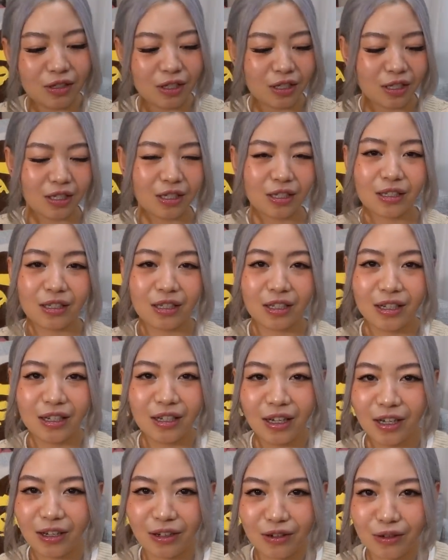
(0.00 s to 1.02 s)
you just
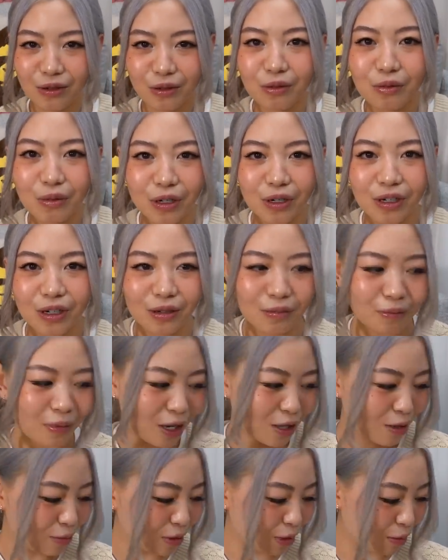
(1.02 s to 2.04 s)
I know, wanna
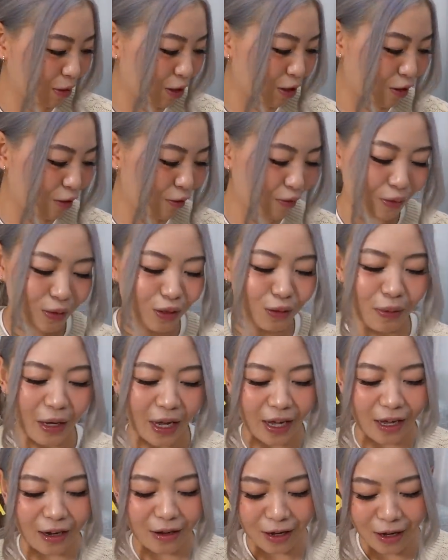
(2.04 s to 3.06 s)
buy them something cute from
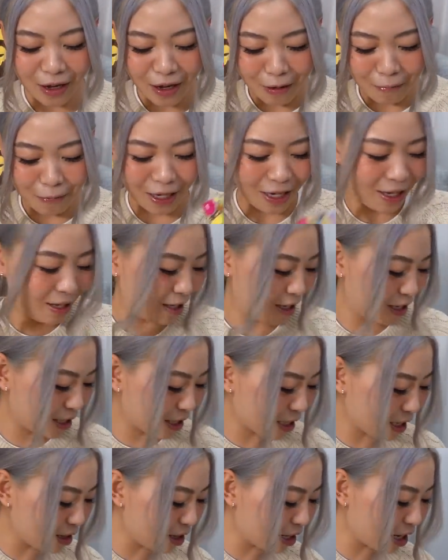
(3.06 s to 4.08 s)
Japan. But yeah,
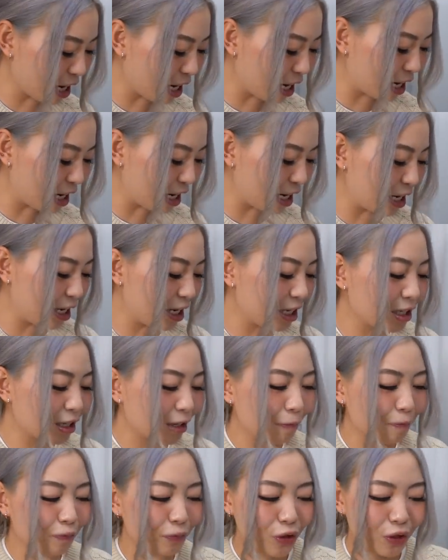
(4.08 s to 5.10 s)
these are the cards.
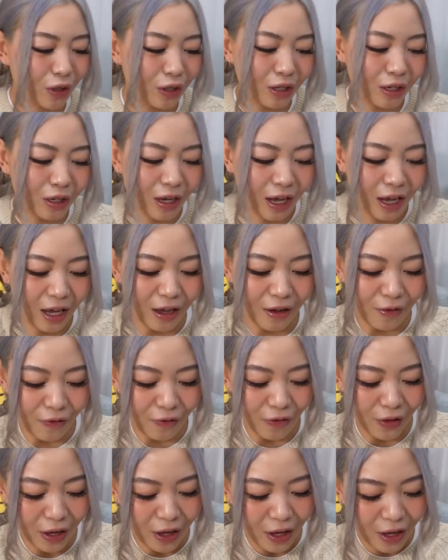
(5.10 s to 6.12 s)
I'm gonna have
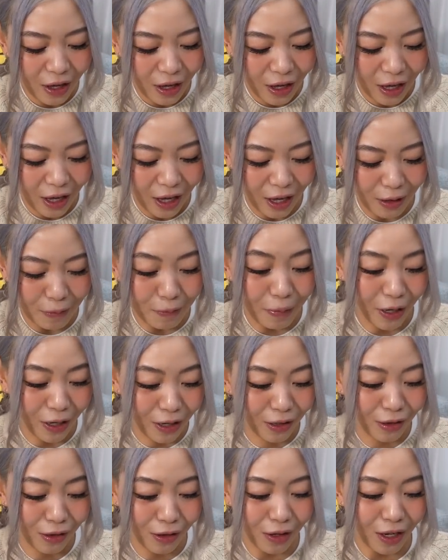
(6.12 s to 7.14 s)
a
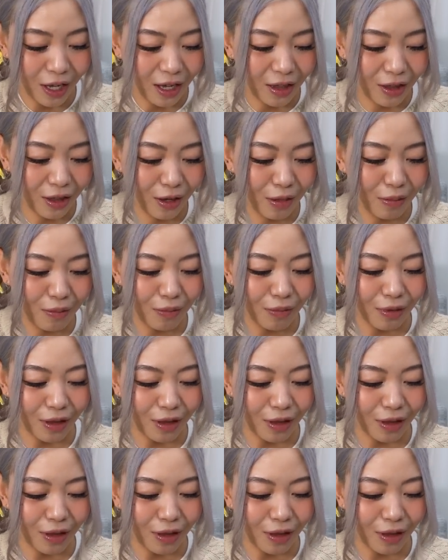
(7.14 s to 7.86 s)
better look at them